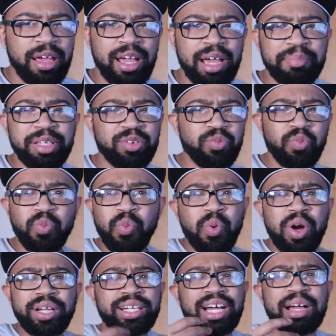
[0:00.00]
I mean,
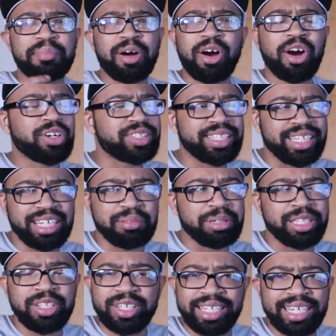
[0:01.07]
one, I'm hardly going to be
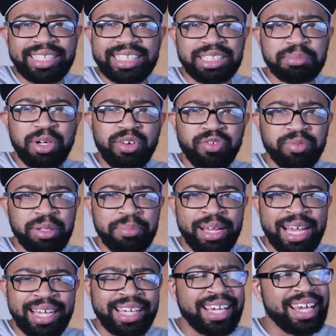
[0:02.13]
looking at this mode from the
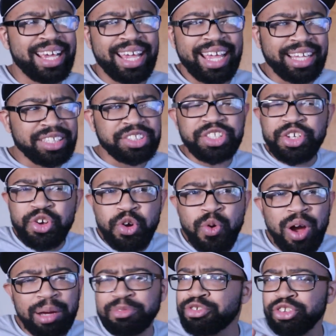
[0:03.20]
back, and two,
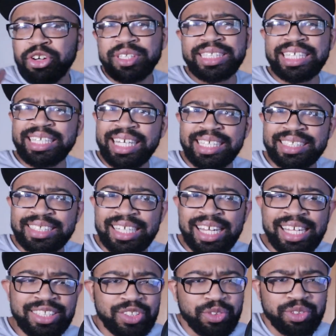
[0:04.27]
I'm sure DNA
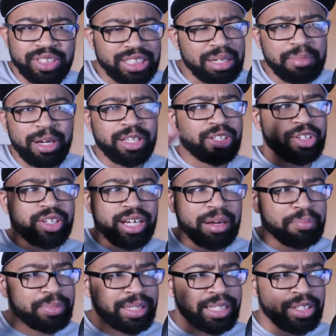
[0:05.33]
Designs or some other
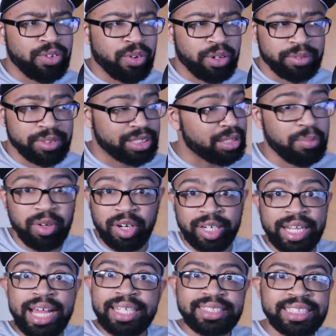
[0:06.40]
company or someone on
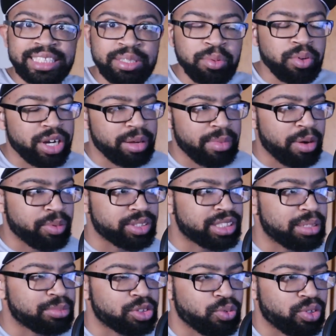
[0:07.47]
Etsy will come out with
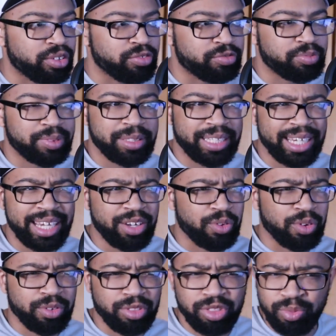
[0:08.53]
some sort of kit
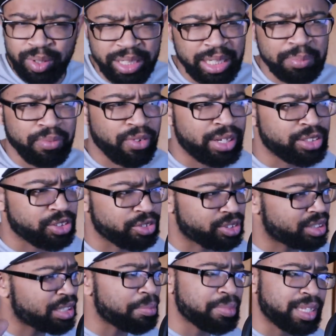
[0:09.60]
or 3D print or
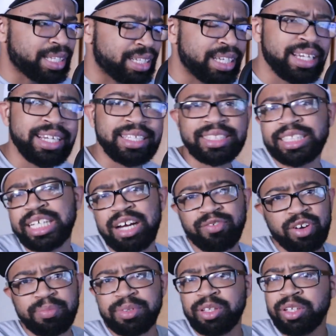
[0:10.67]
something to
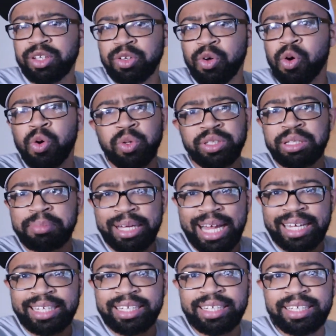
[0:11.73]
cover up the little hole in the
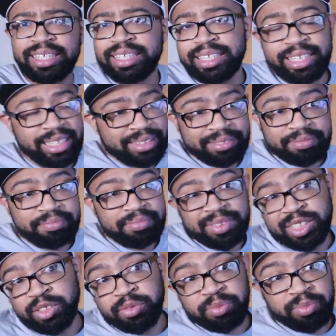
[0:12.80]
back, and, you
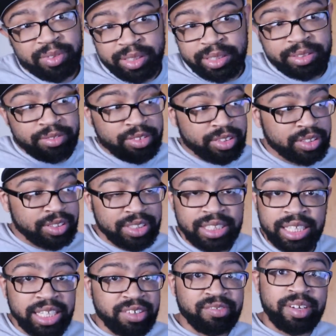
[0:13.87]
know, really just
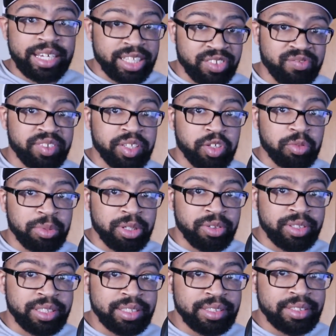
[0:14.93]
solidify this vehicle mode.